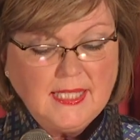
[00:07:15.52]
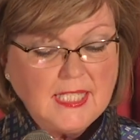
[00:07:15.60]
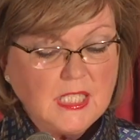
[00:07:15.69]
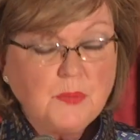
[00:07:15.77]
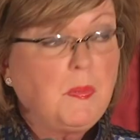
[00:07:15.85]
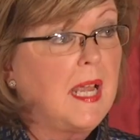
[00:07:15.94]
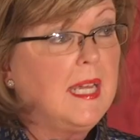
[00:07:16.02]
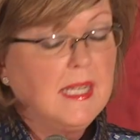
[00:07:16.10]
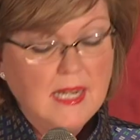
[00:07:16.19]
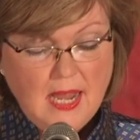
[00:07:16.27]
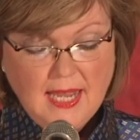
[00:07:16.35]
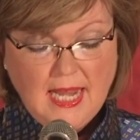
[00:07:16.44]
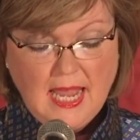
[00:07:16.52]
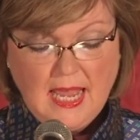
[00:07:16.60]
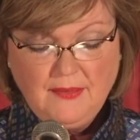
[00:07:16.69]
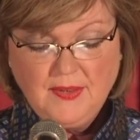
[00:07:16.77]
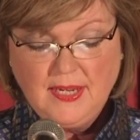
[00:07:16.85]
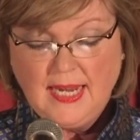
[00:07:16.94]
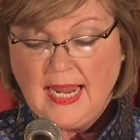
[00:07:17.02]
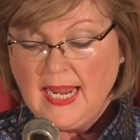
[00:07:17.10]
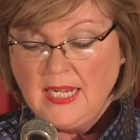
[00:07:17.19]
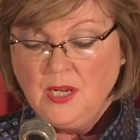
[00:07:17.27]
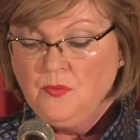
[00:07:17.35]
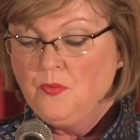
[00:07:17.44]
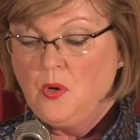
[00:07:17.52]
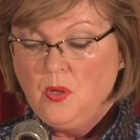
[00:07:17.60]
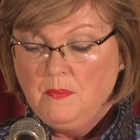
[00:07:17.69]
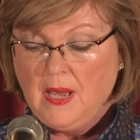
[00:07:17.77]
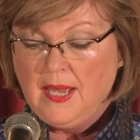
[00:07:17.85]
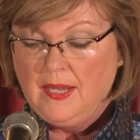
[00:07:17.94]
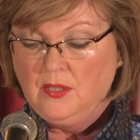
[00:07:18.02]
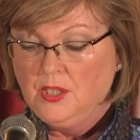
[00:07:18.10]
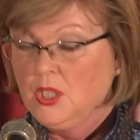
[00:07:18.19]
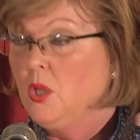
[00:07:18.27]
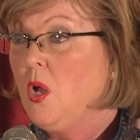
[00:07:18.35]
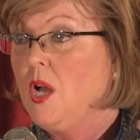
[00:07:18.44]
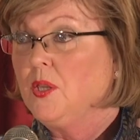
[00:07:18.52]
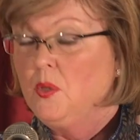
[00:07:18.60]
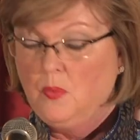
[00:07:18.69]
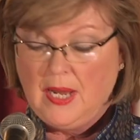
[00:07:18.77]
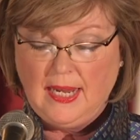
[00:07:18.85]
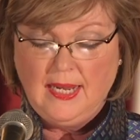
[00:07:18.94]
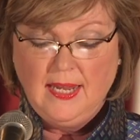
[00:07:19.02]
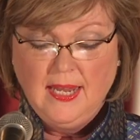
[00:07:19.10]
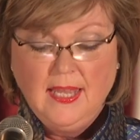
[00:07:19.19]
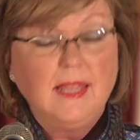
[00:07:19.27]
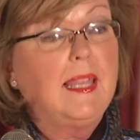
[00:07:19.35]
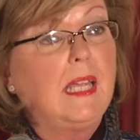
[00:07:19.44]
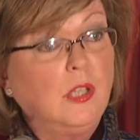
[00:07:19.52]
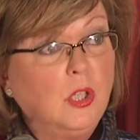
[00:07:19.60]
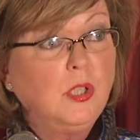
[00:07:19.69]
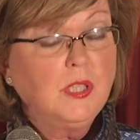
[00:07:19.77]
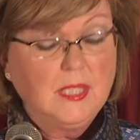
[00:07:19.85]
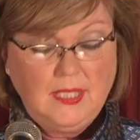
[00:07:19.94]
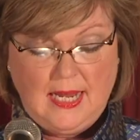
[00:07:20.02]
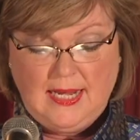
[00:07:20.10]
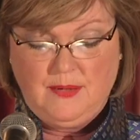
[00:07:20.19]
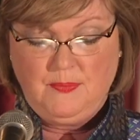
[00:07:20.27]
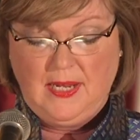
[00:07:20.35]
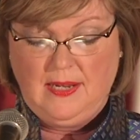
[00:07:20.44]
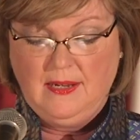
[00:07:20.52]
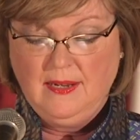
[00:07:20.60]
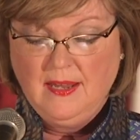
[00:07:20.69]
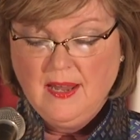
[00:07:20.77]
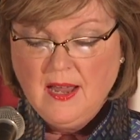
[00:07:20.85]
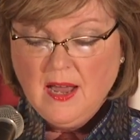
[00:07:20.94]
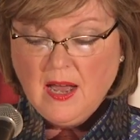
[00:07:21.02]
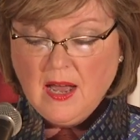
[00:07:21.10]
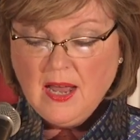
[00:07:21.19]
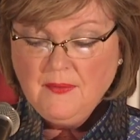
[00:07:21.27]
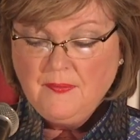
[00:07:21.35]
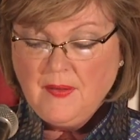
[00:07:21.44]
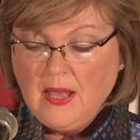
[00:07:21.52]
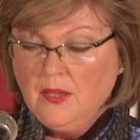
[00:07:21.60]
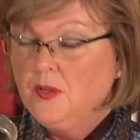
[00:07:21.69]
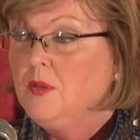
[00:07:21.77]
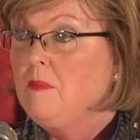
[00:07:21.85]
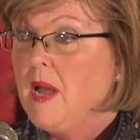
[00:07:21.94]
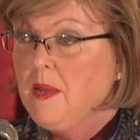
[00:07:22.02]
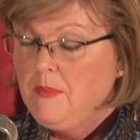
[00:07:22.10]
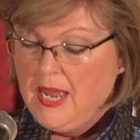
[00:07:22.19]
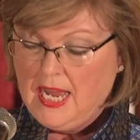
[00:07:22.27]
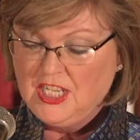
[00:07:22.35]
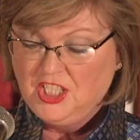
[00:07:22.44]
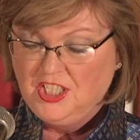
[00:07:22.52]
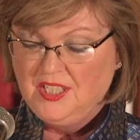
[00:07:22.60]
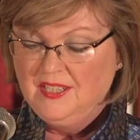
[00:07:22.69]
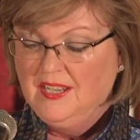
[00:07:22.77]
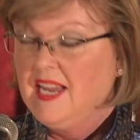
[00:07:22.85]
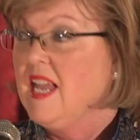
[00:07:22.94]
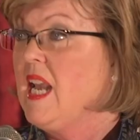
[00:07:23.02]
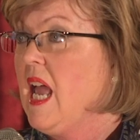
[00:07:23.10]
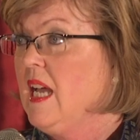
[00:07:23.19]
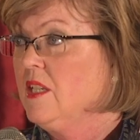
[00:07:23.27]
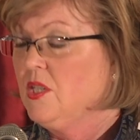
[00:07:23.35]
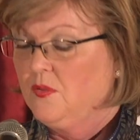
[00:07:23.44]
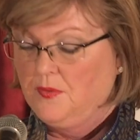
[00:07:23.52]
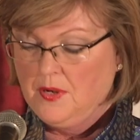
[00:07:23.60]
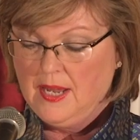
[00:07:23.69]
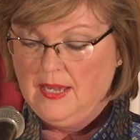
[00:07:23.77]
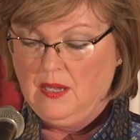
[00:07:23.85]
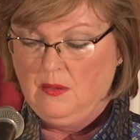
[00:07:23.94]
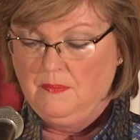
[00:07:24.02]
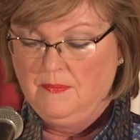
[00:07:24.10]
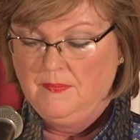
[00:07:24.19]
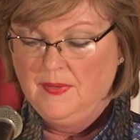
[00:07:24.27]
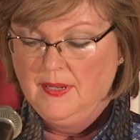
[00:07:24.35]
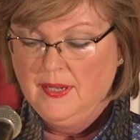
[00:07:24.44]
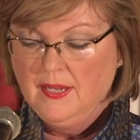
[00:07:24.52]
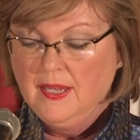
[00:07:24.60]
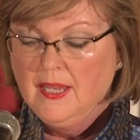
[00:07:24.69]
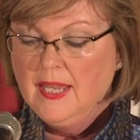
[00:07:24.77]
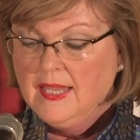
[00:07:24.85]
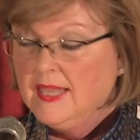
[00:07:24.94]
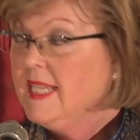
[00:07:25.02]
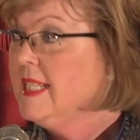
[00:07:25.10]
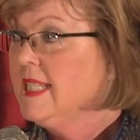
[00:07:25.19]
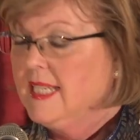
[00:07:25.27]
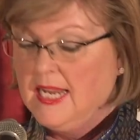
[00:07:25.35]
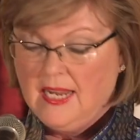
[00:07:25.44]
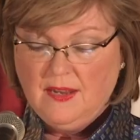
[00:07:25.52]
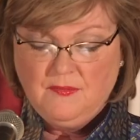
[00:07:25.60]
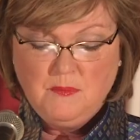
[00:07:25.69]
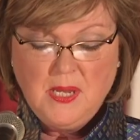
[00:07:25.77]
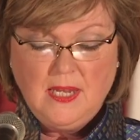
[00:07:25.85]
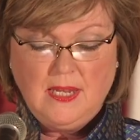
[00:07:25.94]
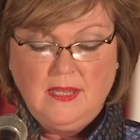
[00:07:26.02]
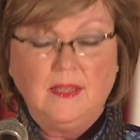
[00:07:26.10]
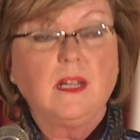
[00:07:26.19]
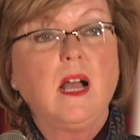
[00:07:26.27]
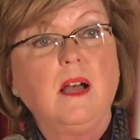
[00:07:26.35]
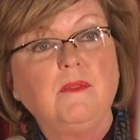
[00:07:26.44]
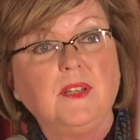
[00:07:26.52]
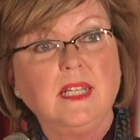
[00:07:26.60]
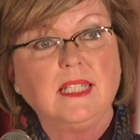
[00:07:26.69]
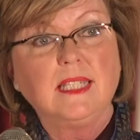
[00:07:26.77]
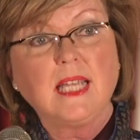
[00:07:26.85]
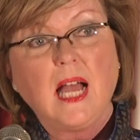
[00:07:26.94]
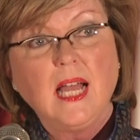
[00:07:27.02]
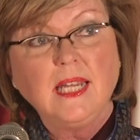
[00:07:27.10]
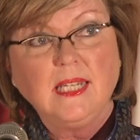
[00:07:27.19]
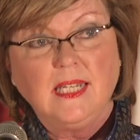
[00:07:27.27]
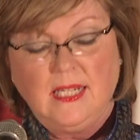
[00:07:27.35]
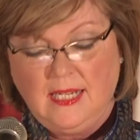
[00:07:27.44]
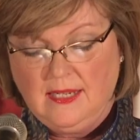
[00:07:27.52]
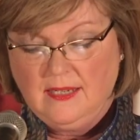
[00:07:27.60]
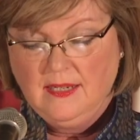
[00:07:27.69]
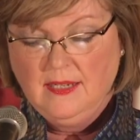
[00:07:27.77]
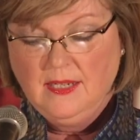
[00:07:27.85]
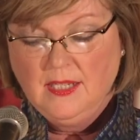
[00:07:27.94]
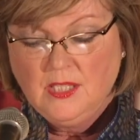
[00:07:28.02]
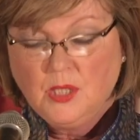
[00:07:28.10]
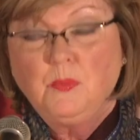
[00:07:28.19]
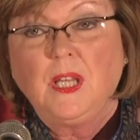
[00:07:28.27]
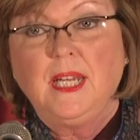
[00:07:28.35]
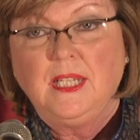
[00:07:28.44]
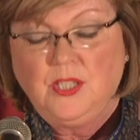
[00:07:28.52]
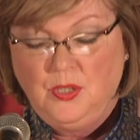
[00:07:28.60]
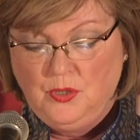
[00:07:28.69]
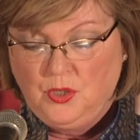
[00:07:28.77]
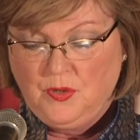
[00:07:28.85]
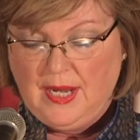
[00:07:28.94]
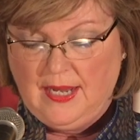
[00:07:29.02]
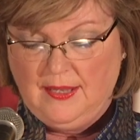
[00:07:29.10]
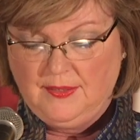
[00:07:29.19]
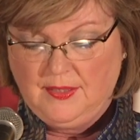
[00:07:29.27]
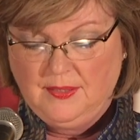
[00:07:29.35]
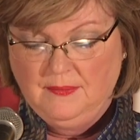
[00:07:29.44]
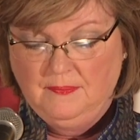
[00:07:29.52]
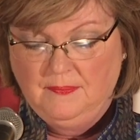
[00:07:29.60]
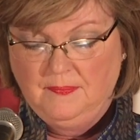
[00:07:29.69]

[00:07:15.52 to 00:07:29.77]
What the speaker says: Despite not having any role models along the way that looked like me, I followed my passion and asked for help. This gave me the confidence I needed to blaze new trails.